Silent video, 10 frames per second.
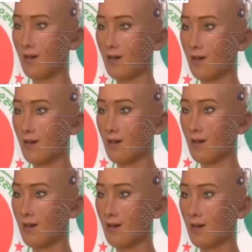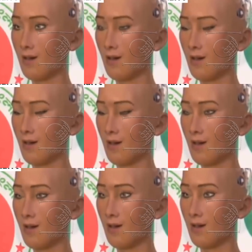
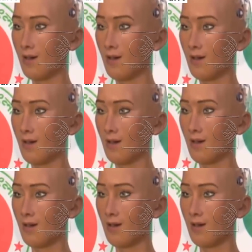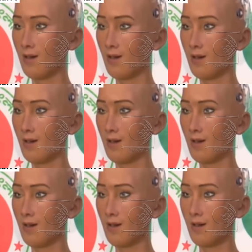
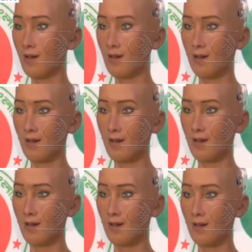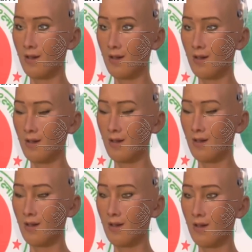
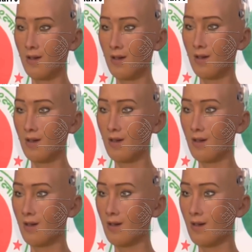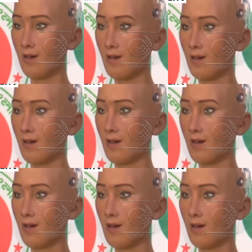
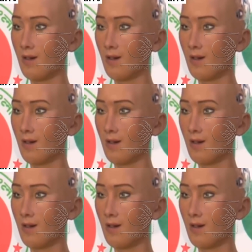(no one is talking)